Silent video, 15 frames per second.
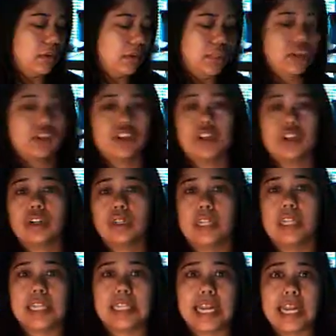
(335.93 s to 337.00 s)
Initial,
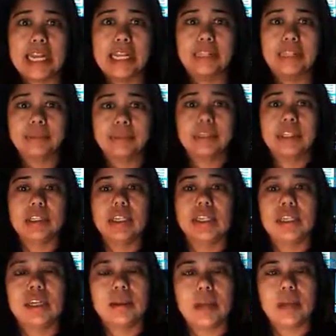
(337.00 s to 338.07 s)
and I date it.
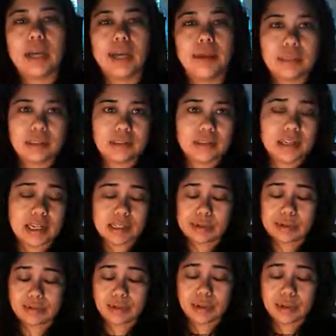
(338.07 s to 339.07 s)
That's not